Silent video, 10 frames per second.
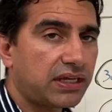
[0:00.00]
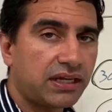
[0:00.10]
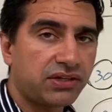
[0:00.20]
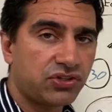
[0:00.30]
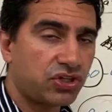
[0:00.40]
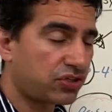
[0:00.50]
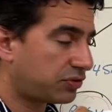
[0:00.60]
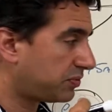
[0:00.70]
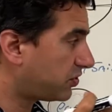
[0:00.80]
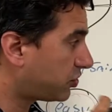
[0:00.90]
is
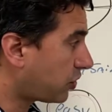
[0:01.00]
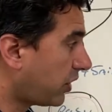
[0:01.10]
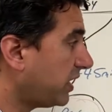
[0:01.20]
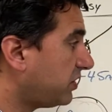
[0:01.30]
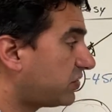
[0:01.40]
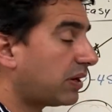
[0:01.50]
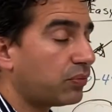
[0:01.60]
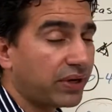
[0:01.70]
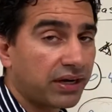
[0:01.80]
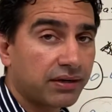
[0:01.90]
just starting
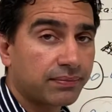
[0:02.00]
somewhere,